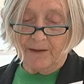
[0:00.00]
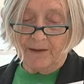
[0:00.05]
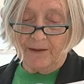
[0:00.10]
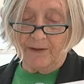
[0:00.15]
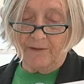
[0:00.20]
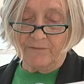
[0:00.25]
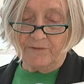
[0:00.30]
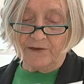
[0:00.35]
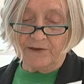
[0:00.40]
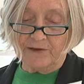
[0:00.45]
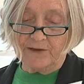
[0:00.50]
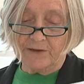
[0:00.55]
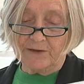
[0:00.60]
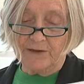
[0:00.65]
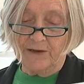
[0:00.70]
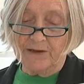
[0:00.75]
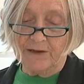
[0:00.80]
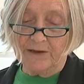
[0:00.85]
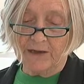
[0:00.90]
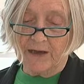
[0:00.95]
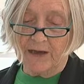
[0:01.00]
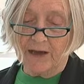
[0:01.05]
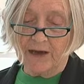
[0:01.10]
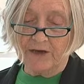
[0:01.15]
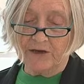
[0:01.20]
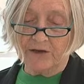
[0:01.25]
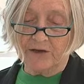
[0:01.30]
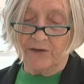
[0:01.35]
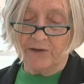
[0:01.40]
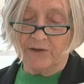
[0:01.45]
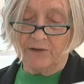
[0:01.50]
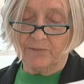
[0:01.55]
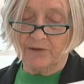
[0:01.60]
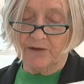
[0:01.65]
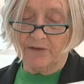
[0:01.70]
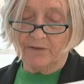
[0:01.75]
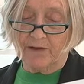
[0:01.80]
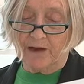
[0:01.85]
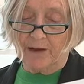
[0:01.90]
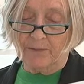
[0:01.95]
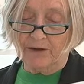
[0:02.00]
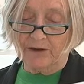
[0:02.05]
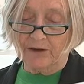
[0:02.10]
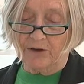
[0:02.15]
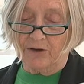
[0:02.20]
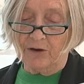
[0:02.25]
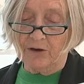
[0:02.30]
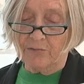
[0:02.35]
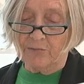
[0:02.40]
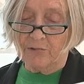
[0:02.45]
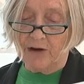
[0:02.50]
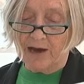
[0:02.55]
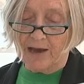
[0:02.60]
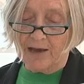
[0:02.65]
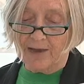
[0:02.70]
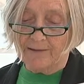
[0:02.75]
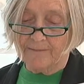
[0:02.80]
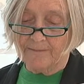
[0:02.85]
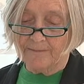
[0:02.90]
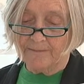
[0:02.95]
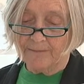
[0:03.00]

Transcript: gives us an indication that we have come a long way